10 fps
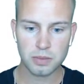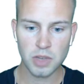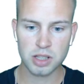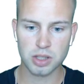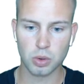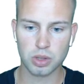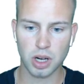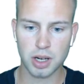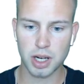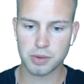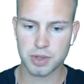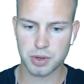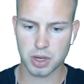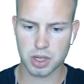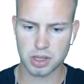So targeting
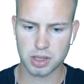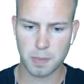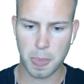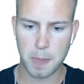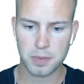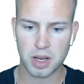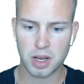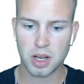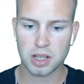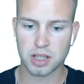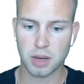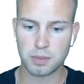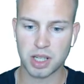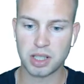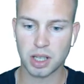restrictions. Some
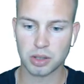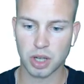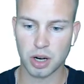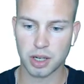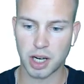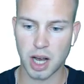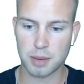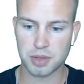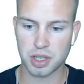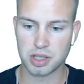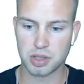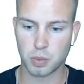detailed targeting options,